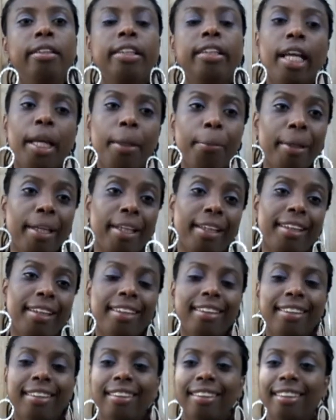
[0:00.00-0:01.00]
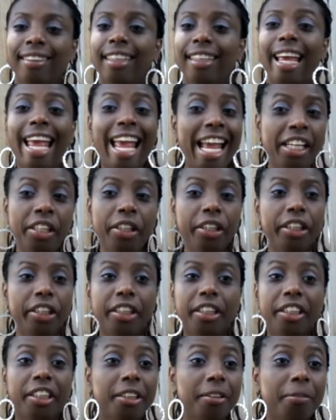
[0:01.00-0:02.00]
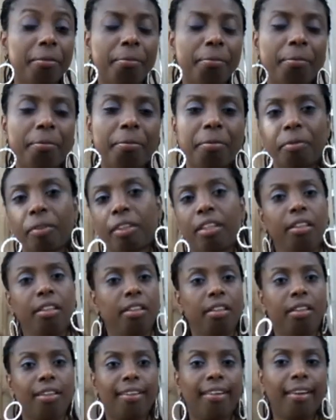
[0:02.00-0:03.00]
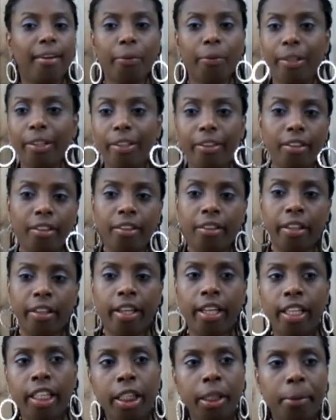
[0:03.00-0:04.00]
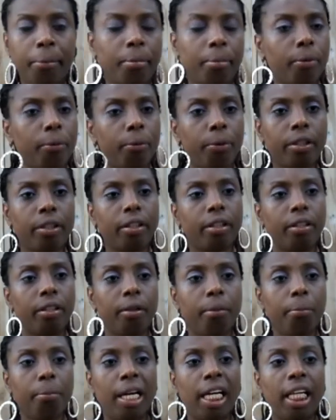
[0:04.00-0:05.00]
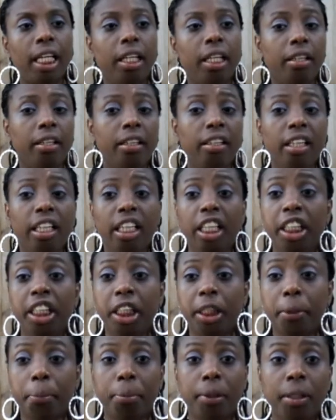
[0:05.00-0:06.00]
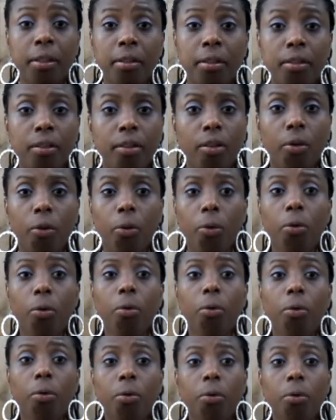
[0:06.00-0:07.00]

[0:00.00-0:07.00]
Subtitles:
Taemin, Ace. I really shouldn't say Ace with my lisp. Uh-oh.